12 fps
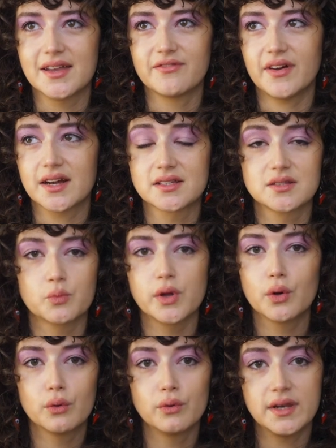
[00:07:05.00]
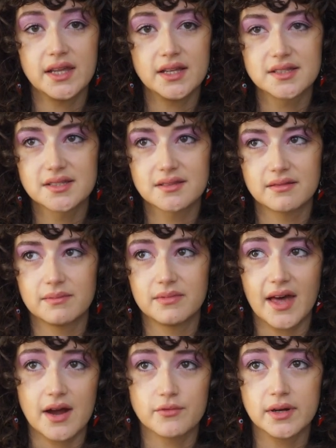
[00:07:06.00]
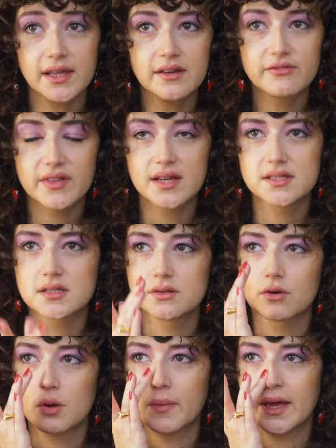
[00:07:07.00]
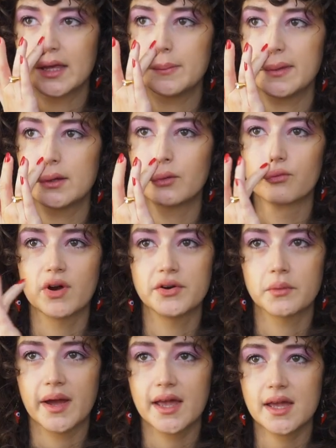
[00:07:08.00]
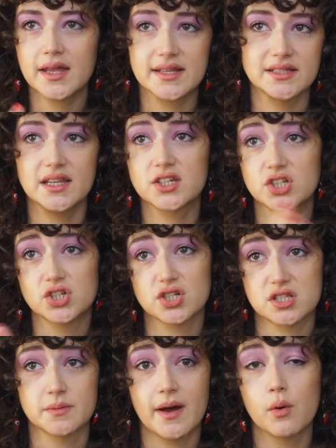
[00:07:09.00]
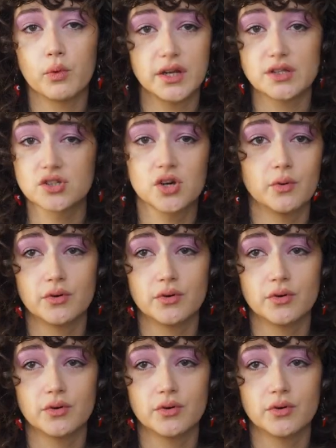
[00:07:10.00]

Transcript: In fact, we all need that relief. There's a song on my EP called Runaway, and it's literally just about wanting to go